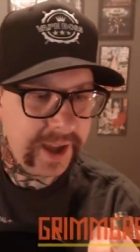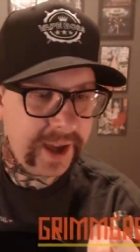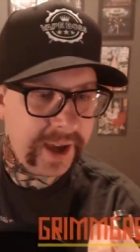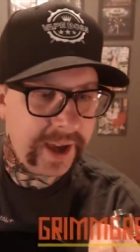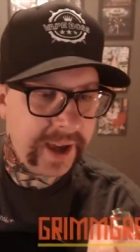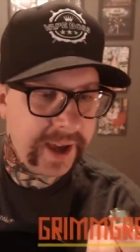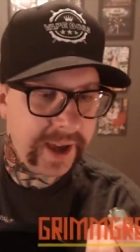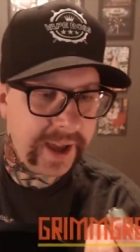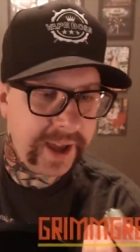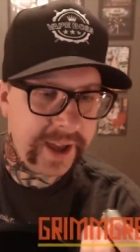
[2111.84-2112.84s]
Uh,
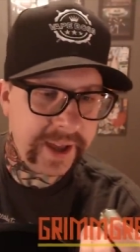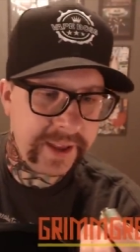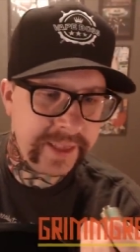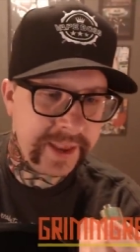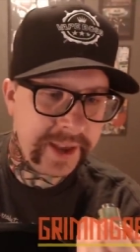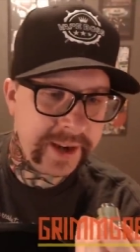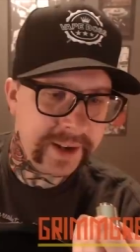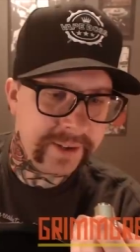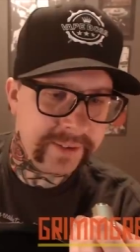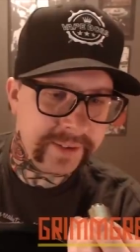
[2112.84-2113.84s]
and then
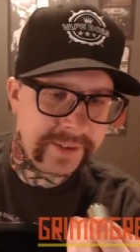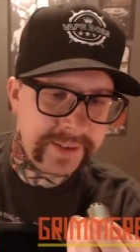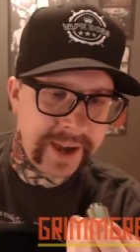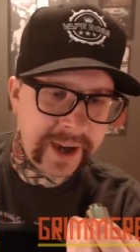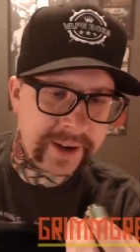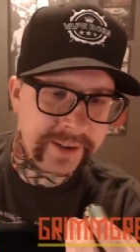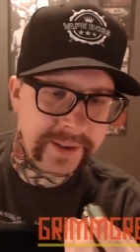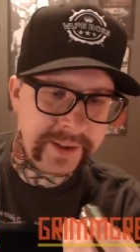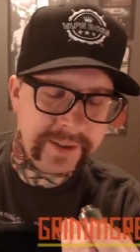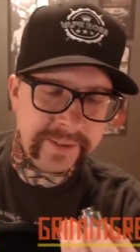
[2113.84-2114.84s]
there's a deck on
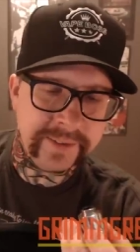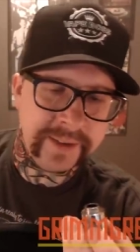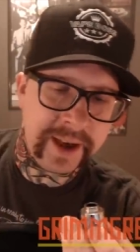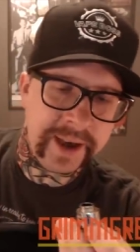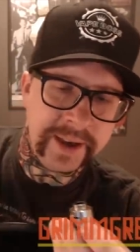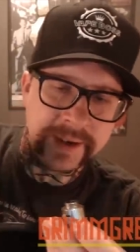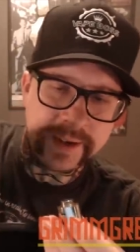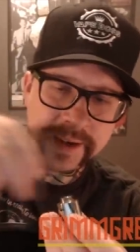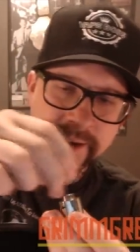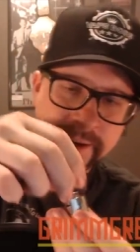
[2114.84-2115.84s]
the inside.
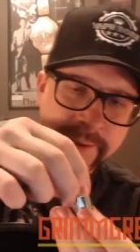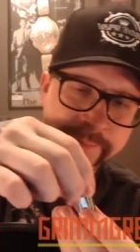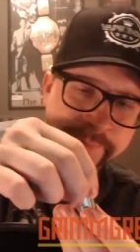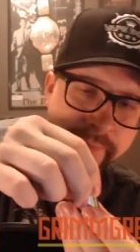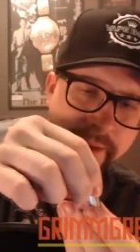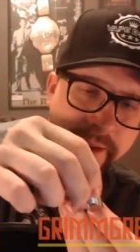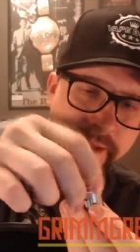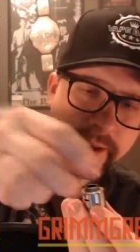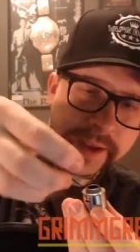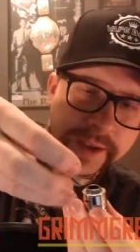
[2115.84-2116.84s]
Um,
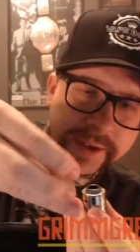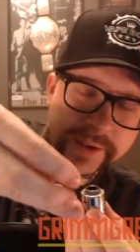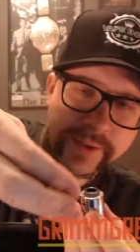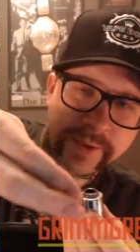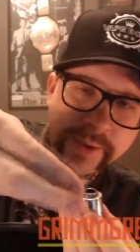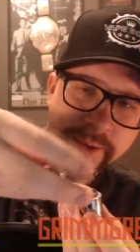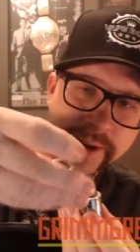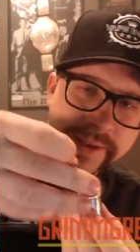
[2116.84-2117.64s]
don't know why